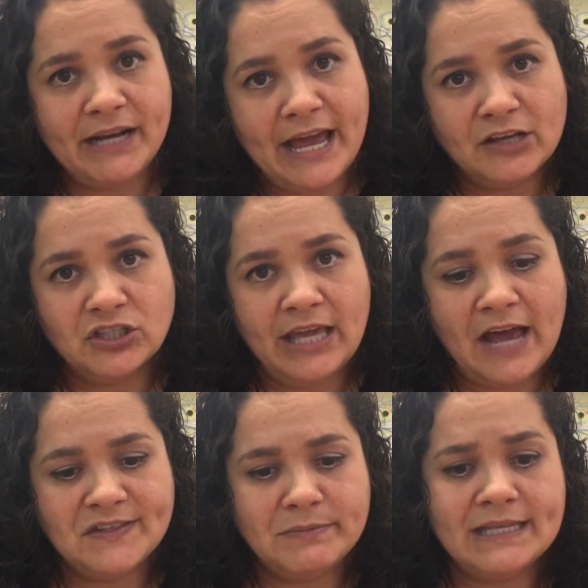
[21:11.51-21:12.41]
but I actually
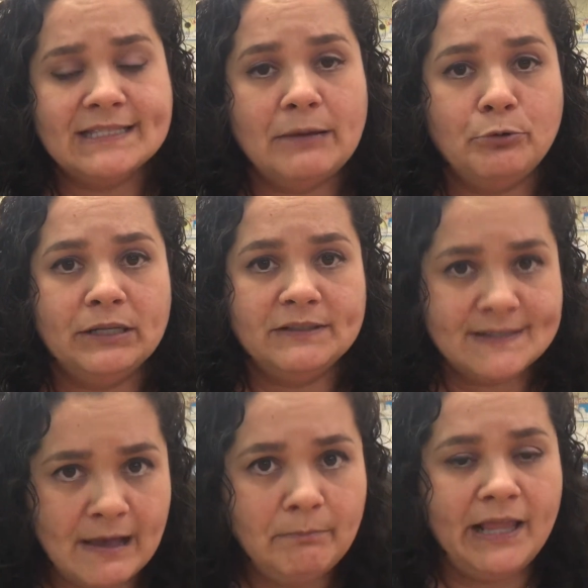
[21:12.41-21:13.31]
have to make separate
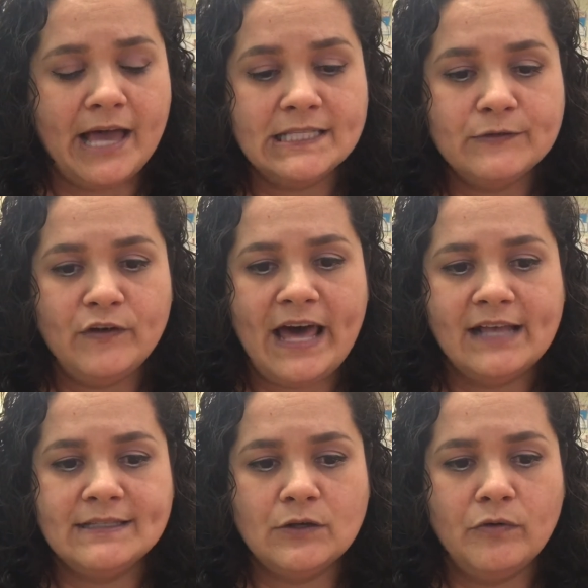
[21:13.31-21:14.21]
sub plans for
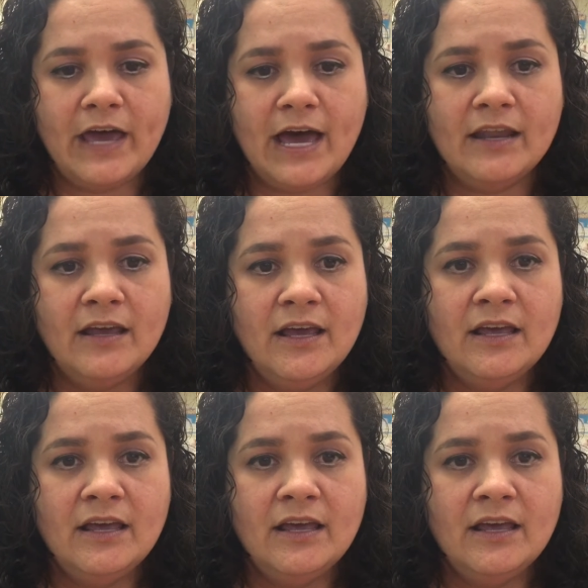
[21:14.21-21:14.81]
that so that